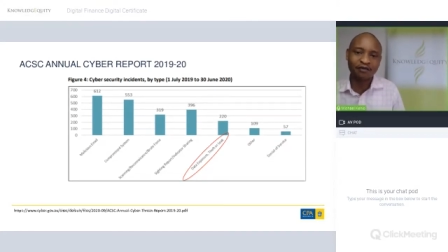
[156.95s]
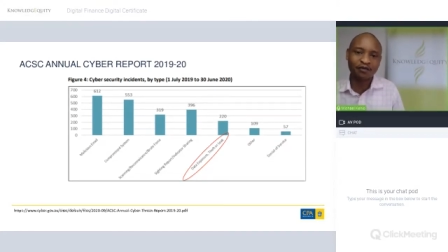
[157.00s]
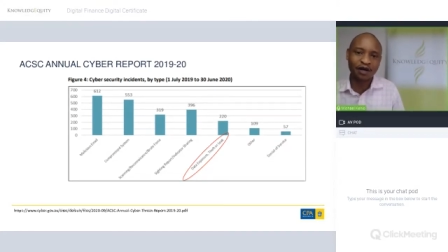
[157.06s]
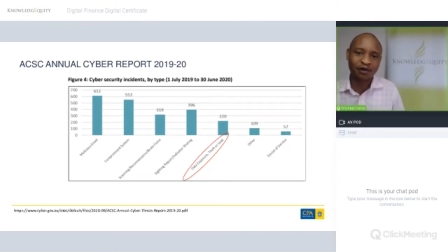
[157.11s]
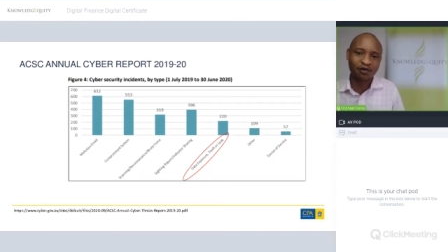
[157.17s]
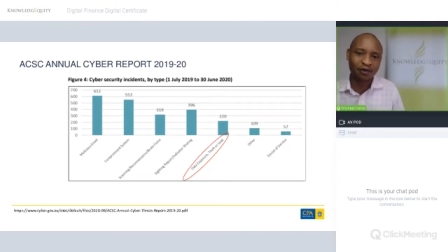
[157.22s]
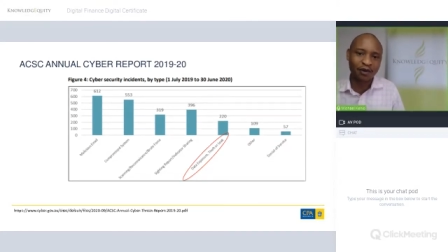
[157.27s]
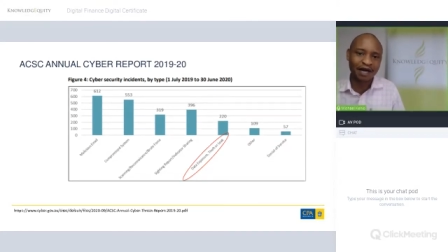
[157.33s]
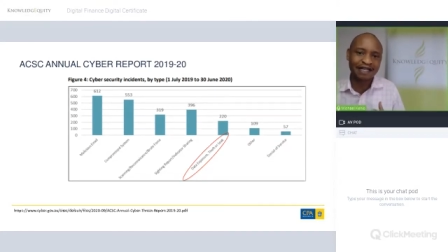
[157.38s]

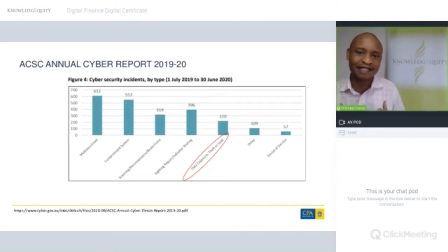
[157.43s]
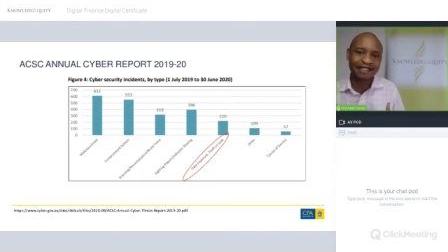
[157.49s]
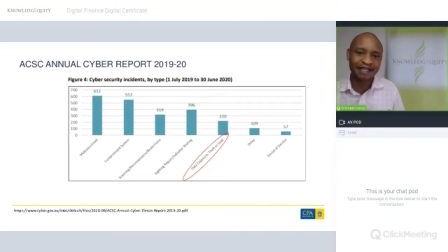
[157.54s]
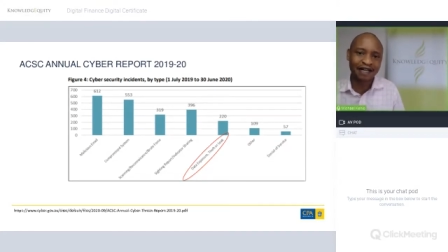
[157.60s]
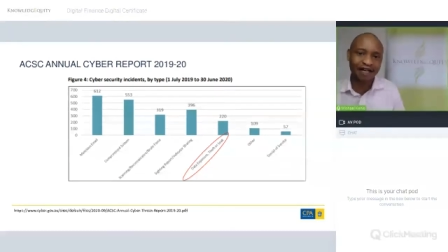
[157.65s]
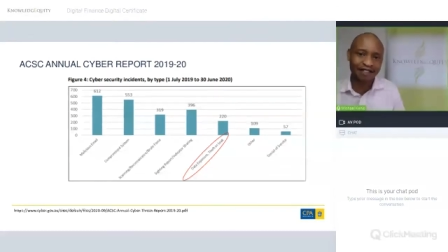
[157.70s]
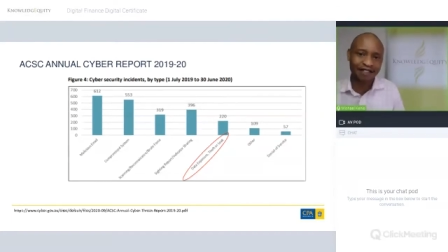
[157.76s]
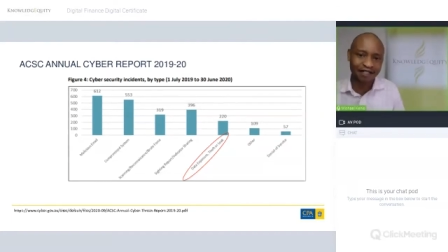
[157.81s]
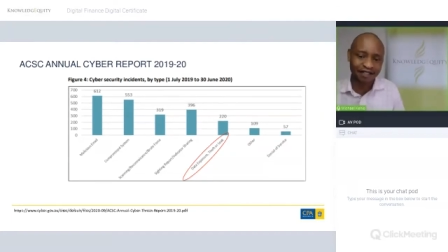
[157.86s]
we were
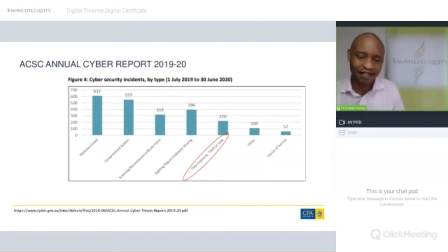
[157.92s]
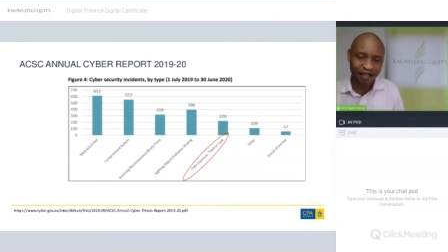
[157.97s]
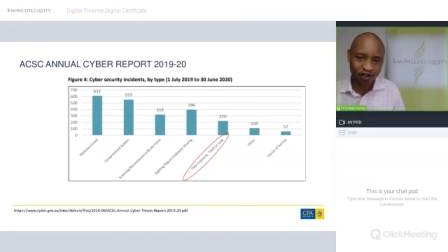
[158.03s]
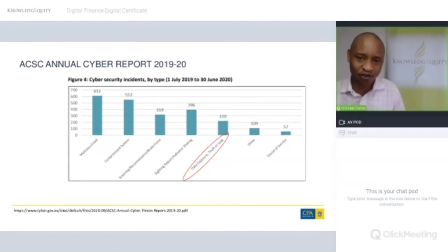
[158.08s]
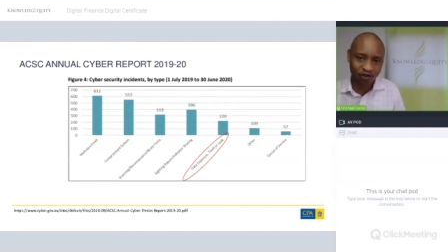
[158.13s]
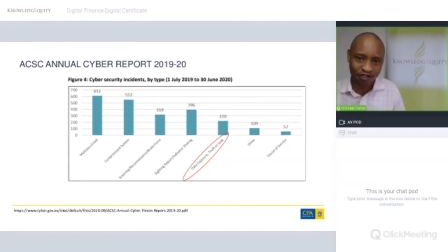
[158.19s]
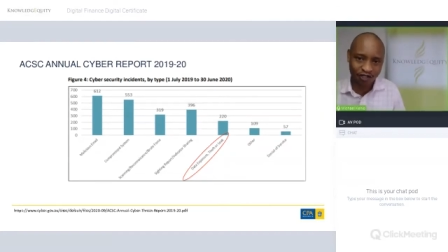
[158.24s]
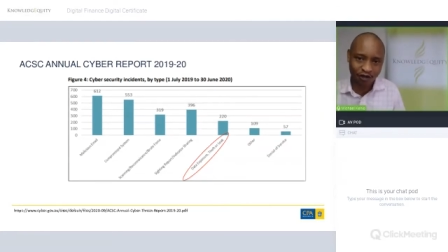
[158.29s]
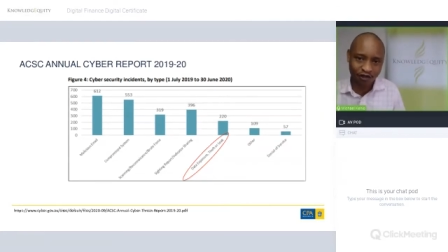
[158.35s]
discussing the
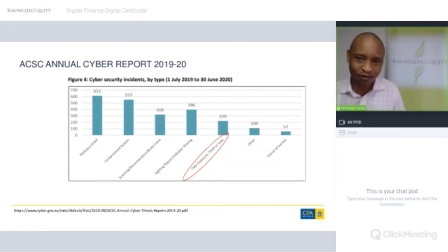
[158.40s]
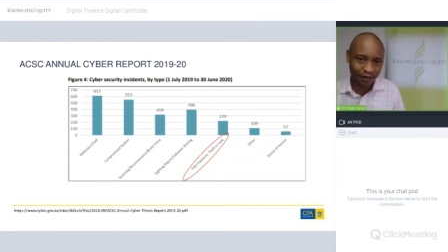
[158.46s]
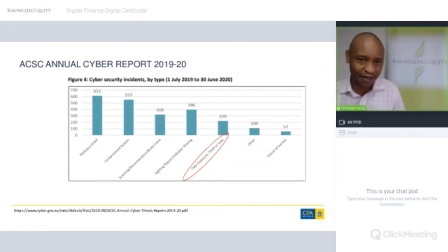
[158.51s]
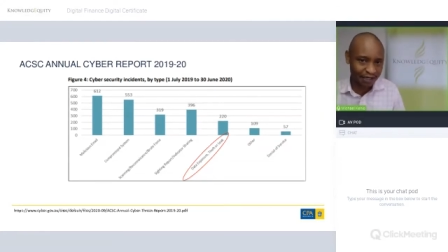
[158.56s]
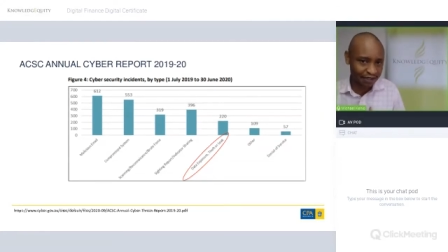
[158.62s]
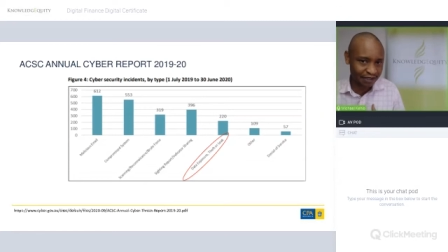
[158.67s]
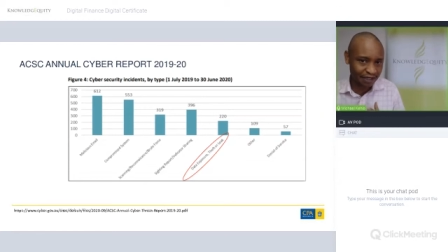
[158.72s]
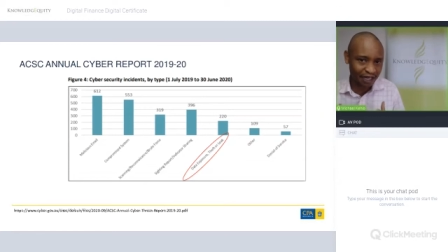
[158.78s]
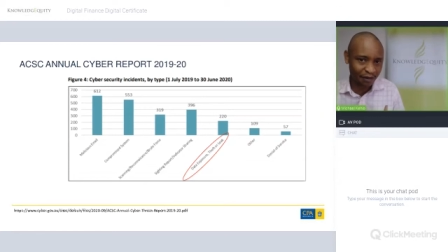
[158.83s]
New South
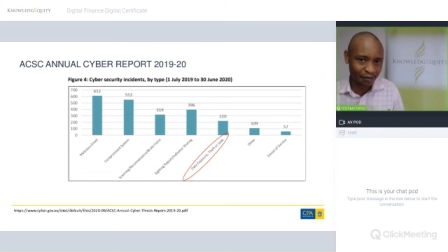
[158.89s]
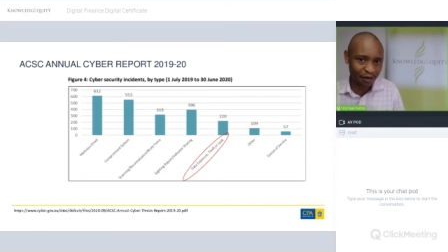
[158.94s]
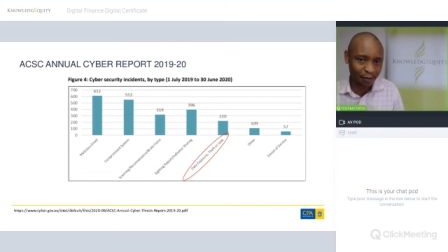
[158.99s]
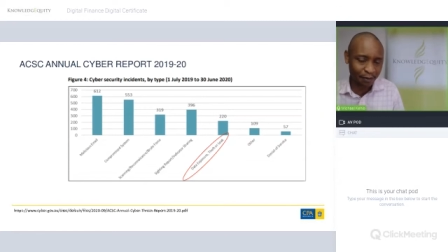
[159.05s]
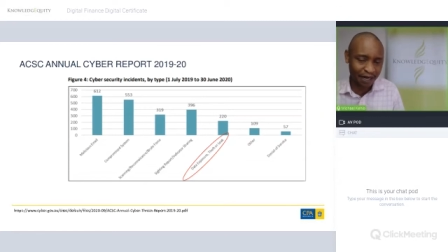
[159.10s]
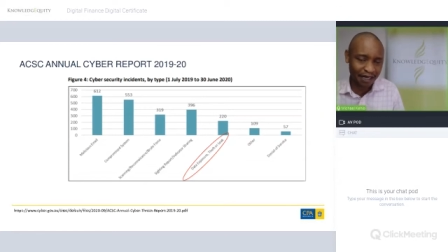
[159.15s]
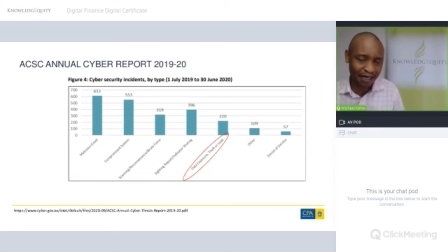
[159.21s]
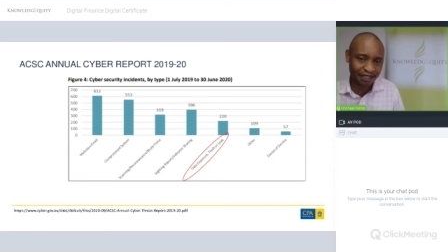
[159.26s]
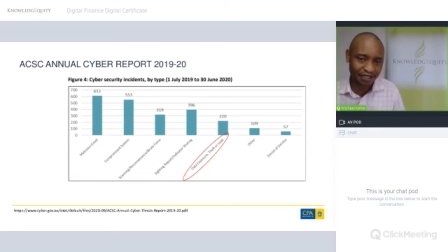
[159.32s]
Wales Labour
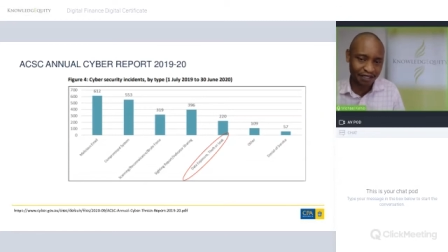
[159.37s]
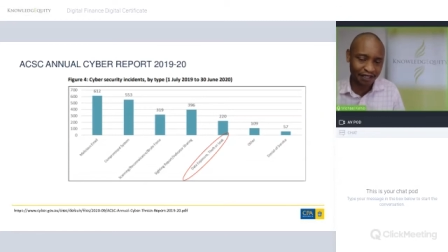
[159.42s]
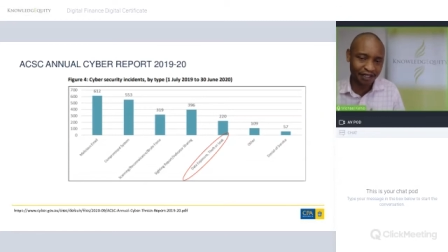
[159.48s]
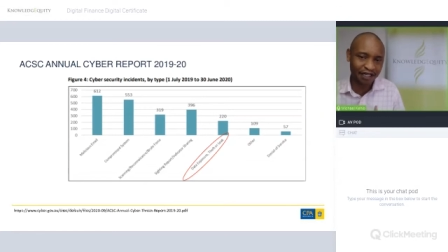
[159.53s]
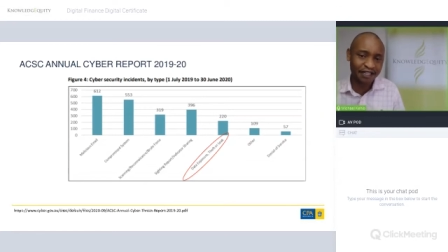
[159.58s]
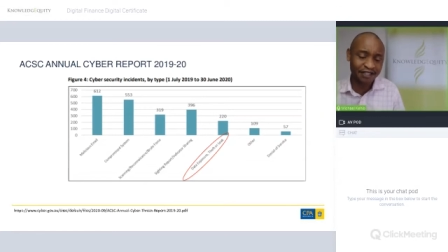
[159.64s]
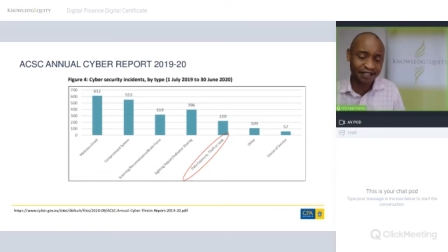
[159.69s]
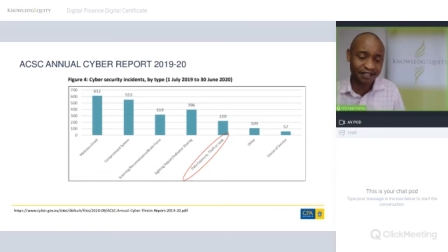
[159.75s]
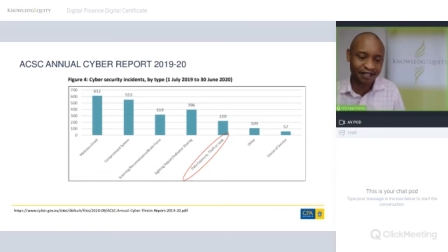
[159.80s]

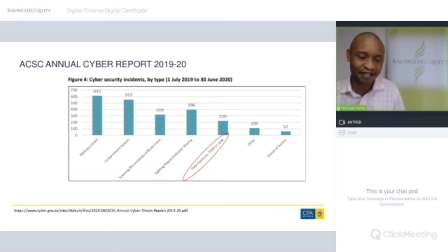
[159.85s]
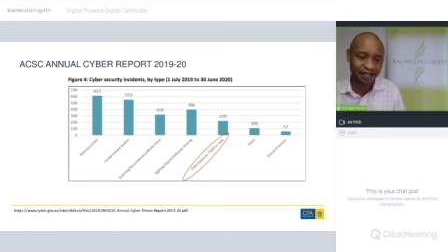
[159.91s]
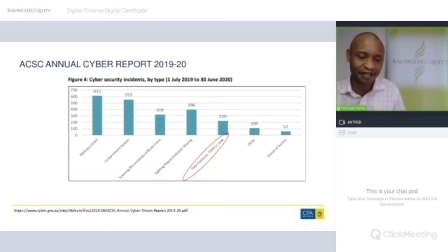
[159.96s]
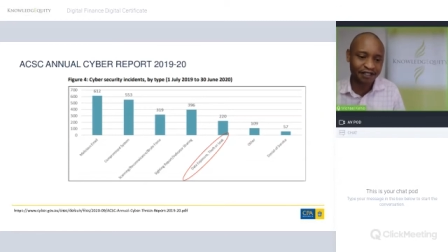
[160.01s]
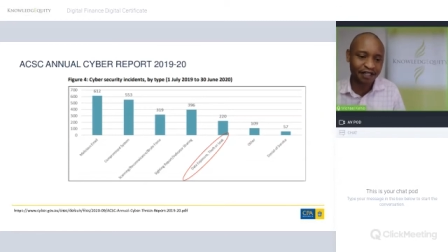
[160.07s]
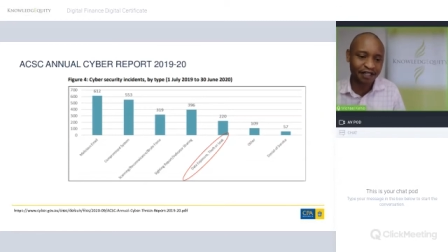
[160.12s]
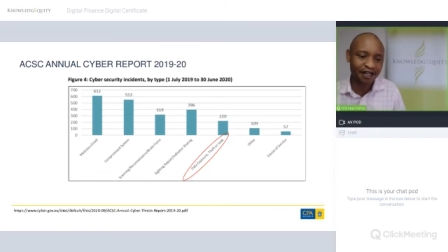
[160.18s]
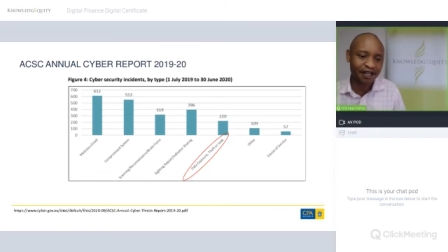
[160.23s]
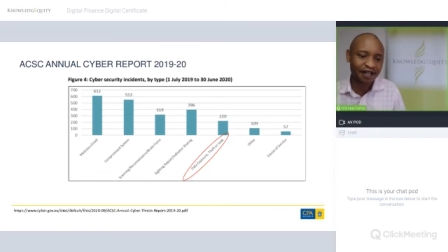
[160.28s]
Party
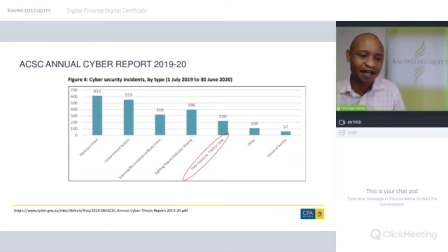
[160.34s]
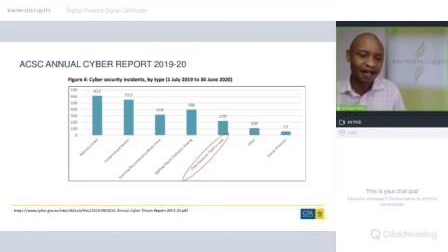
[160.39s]
incident.